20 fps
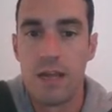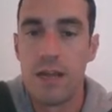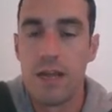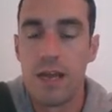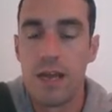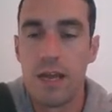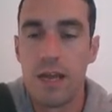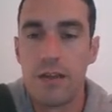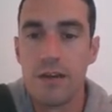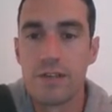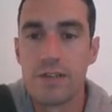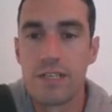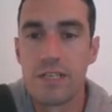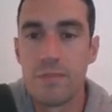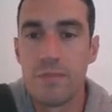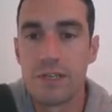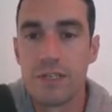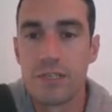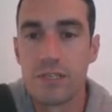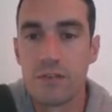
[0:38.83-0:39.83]
And here's a
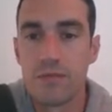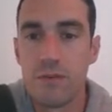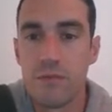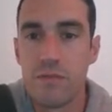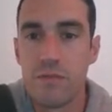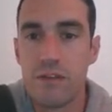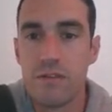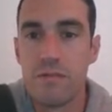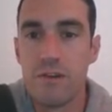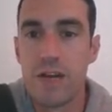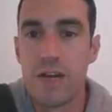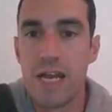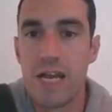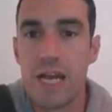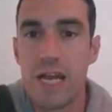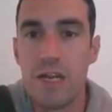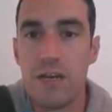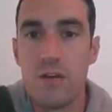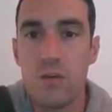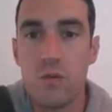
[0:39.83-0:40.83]
picture from the very
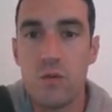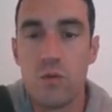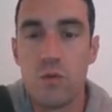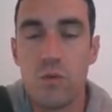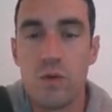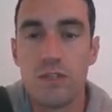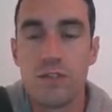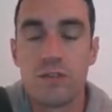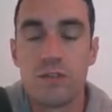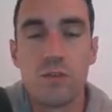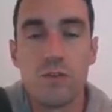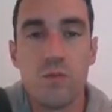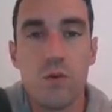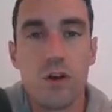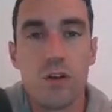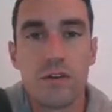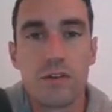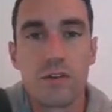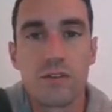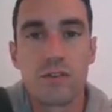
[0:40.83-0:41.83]
end once the
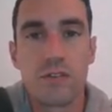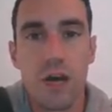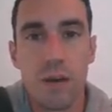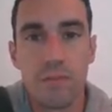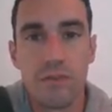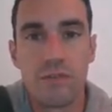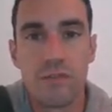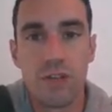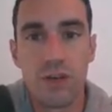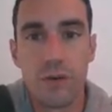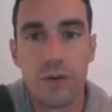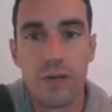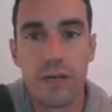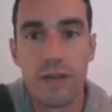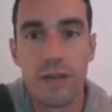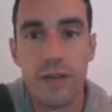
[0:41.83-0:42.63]
water stopped flowing.